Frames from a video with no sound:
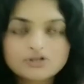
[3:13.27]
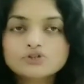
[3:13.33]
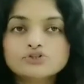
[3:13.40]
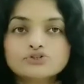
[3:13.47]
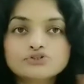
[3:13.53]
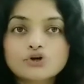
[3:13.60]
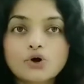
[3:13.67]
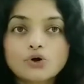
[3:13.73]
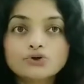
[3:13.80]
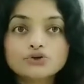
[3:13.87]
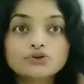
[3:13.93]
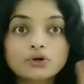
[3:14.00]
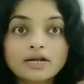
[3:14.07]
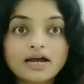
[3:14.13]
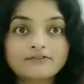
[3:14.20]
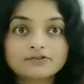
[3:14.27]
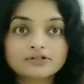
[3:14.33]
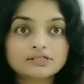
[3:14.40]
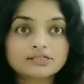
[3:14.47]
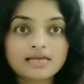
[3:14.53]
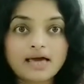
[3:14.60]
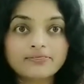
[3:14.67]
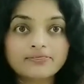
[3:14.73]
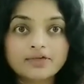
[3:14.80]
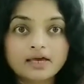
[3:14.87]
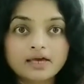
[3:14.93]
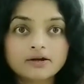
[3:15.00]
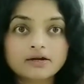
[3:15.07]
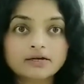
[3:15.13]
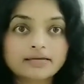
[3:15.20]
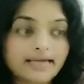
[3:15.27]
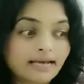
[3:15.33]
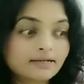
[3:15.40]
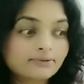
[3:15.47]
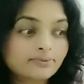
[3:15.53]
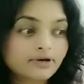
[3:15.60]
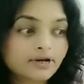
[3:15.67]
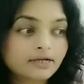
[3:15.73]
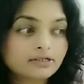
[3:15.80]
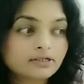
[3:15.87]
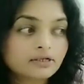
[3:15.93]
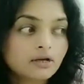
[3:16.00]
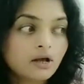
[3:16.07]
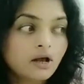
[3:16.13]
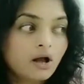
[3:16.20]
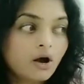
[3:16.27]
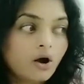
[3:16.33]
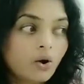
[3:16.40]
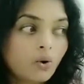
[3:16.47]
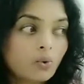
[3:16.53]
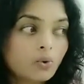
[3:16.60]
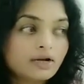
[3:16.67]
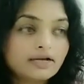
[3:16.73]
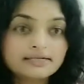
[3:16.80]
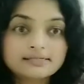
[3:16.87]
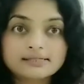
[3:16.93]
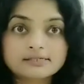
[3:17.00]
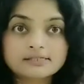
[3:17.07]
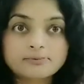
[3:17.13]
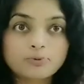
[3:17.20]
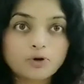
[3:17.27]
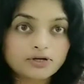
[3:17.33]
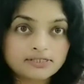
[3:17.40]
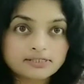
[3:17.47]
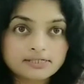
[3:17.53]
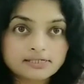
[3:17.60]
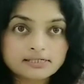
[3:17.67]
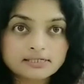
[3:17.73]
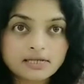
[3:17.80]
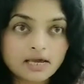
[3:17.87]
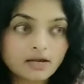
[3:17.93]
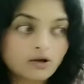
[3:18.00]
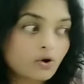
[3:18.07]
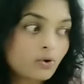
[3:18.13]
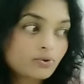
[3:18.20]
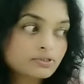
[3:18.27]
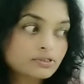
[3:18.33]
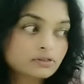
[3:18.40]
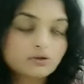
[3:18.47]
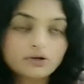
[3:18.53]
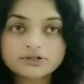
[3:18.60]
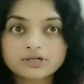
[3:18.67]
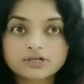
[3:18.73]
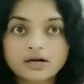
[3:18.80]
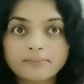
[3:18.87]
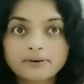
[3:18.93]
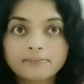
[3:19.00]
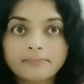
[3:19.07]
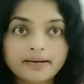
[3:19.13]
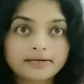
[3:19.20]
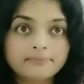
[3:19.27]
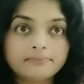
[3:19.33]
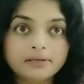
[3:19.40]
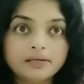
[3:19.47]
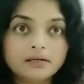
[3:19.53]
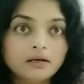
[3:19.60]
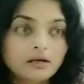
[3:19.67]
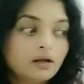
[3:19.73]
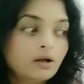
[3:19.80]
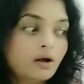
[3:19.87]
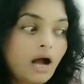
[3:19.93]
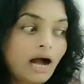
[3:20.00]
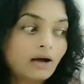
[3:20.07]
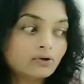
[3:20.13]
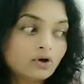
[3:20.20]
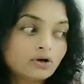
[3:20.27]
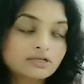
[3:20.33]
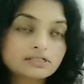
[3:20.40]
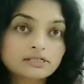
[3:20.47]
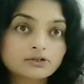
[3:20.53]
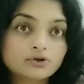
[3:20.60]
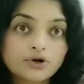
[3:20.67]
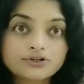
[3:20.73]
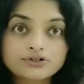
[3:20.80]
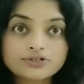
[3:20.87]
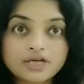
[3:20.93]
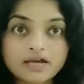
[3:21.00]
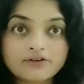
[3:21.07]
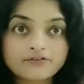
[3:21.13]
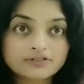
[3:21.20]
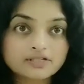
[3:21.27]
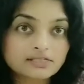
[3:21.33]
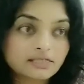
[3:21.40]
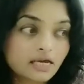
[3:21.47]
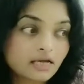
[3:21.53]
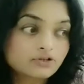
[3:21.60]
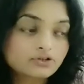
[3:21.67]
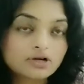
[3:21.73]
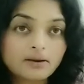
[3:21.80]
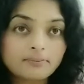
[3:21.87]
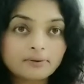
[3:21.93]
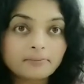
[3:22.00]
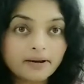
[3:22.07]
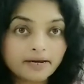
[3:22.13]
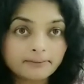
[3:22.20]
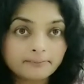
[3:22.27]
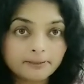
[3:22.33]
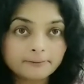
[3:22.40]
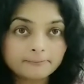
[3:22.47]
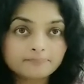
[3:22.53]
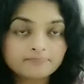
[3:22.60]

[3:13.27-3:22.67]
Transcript: So you don't have to stand there and calibrate, oh, is this a poisonous snake? Or is it going to come and bite me? How long is it going to take for the snake to come and bite me?